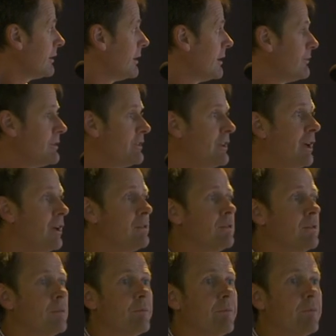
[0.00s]
If in doubt,
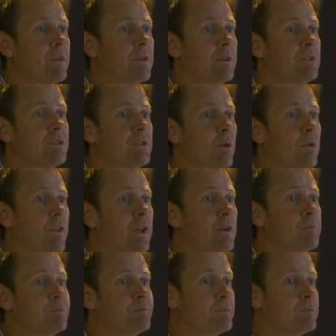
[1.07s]
consult that.